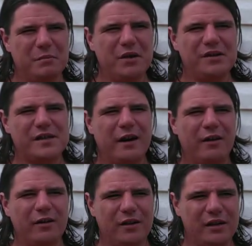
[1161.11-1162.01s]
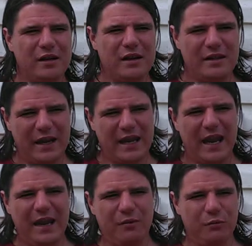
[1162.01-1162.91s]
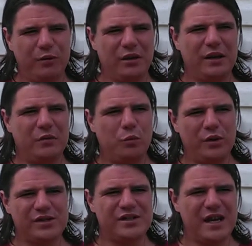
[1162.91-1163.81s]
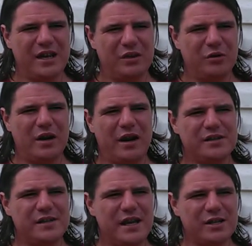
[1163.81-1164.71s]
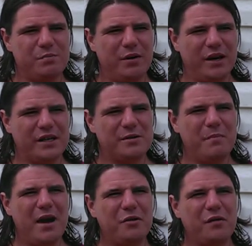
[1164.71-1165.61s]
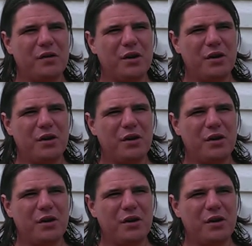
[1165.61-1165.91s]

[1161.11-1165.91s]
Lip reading: militarily, they can't really withstand the United States. But it's a matter of